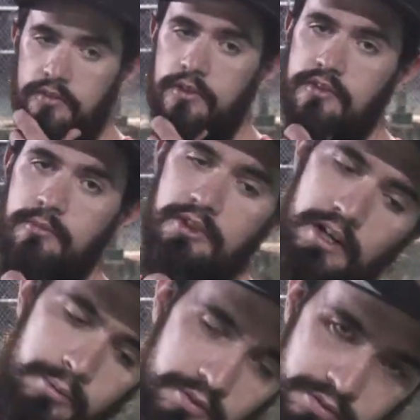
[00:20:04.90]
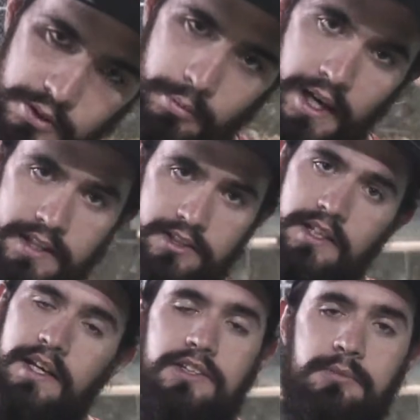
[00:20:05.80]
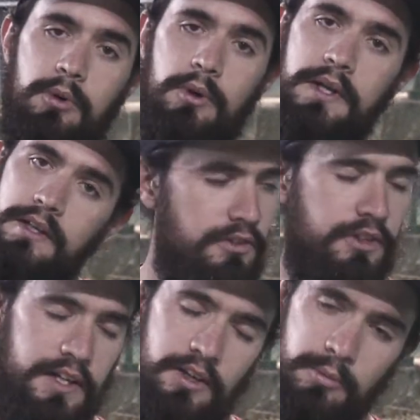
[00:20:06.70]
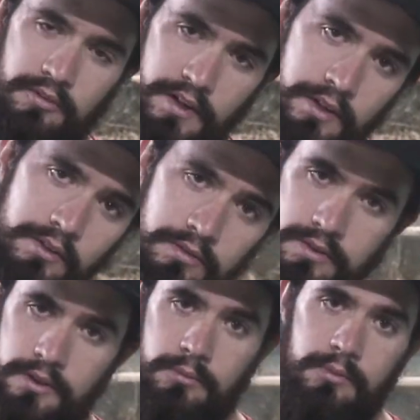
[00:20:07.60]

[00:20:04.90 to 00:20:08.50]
throw some double flip action at you, boy. I'll try double varial flip.